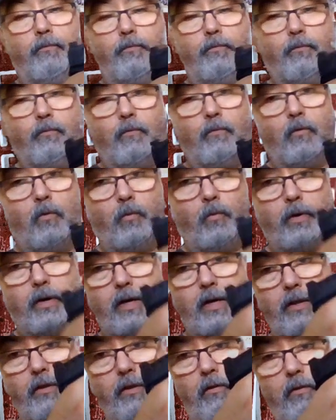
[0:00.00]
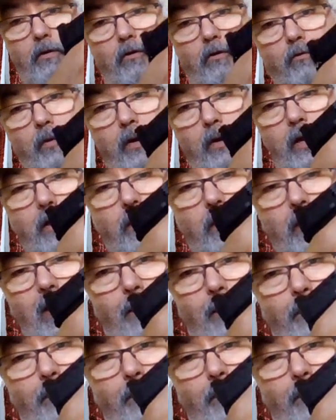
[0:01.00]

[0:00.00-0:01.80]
When I grab it